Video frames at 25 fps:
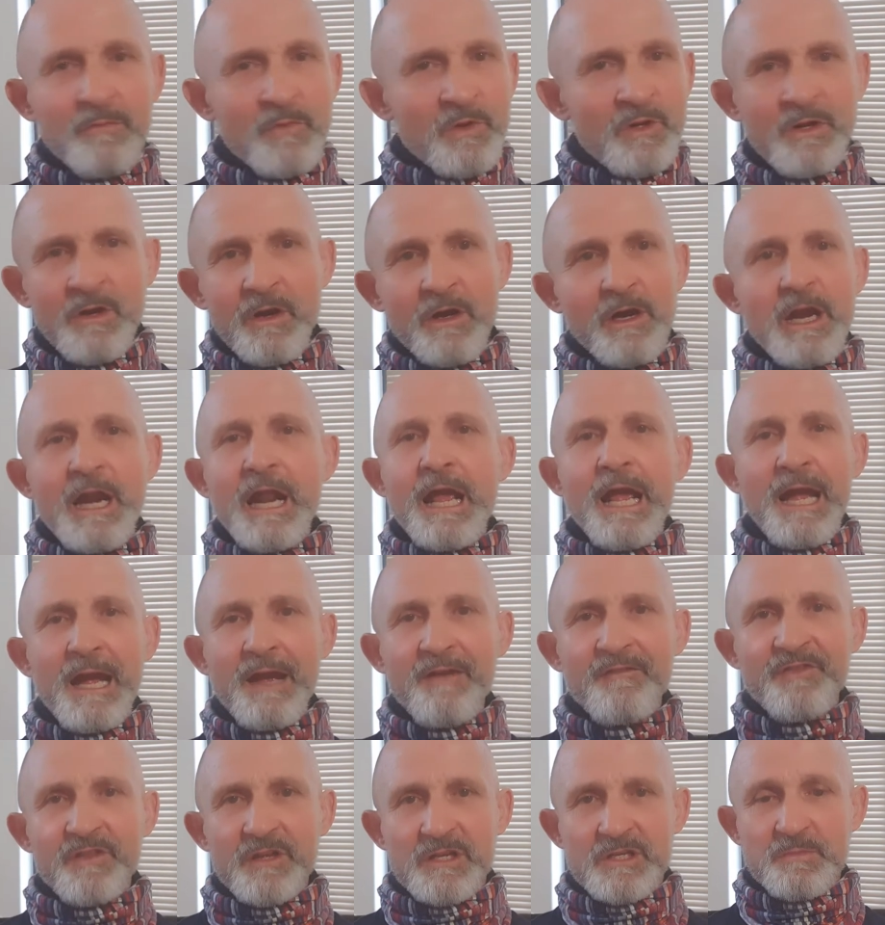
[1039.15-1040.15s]
we're not going to
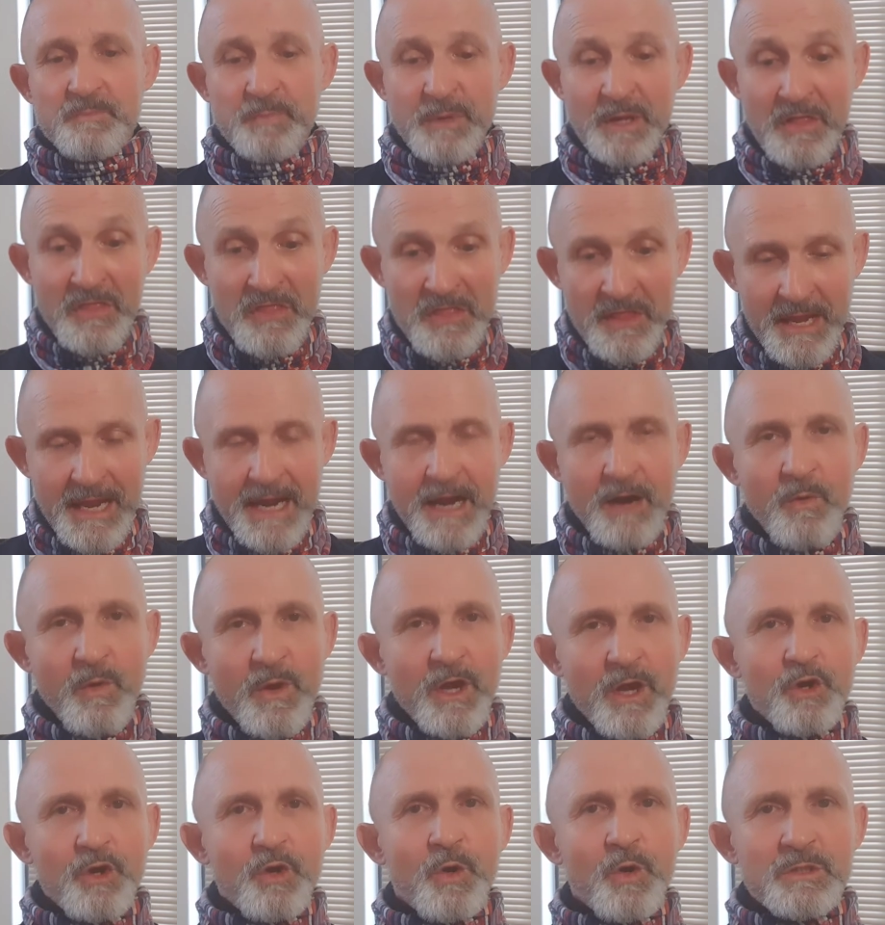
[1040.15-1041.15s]
have this, but now we
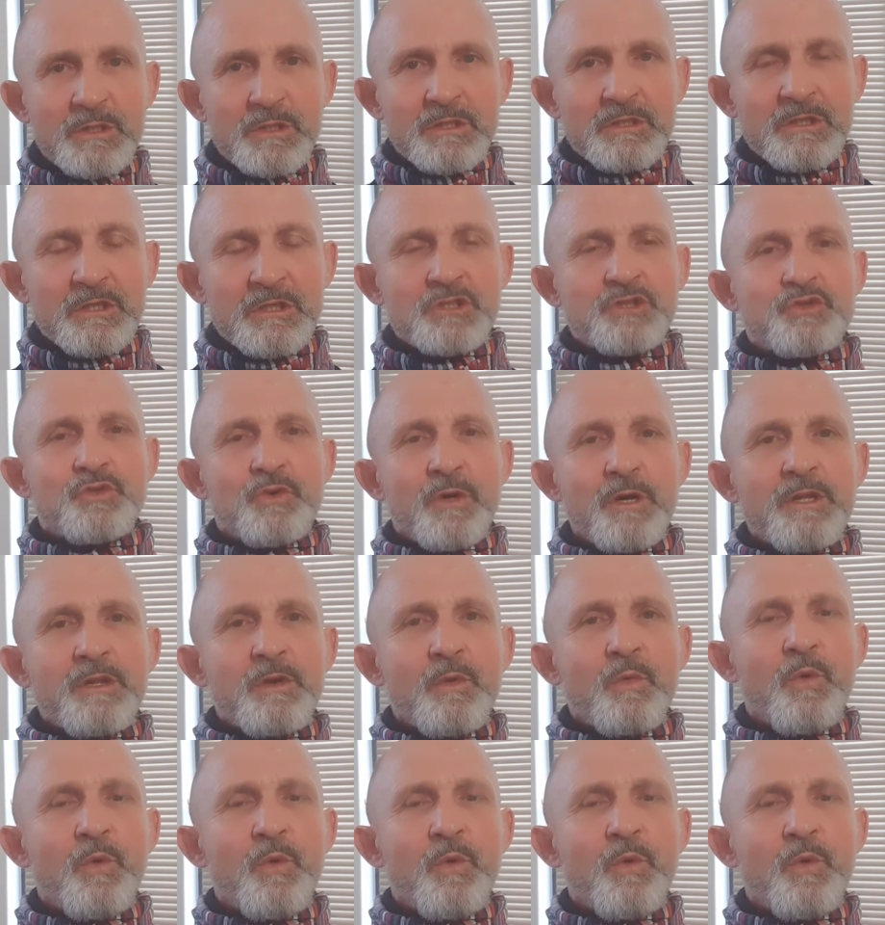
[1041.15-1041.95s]
are called to destroy the